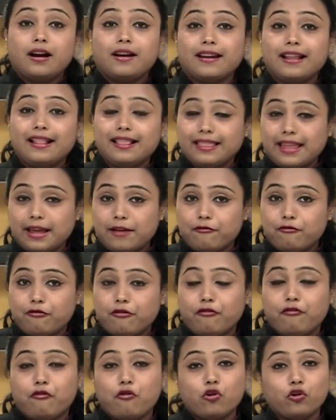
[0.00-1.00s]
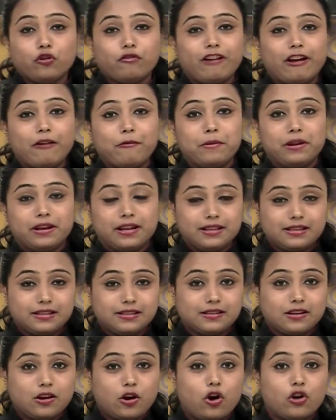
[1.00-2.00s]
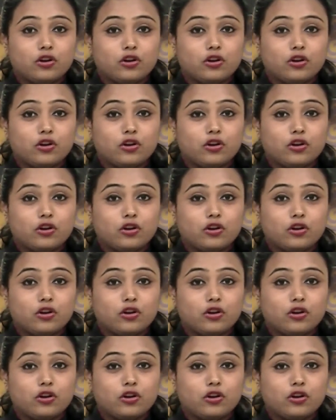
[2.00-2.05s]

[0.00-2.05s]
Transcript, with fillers: Grill them for 4 to 5 minutes